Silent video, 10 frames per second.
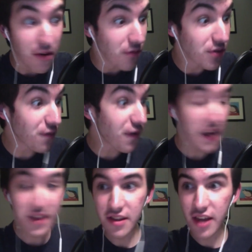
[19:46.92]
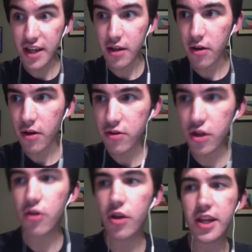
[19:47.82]
the fact that like
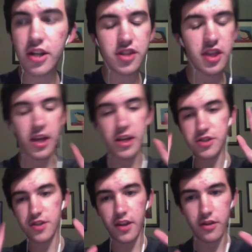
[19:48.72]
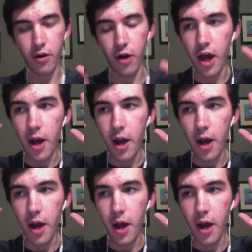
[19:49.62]
the here's the thing, here's the thing though.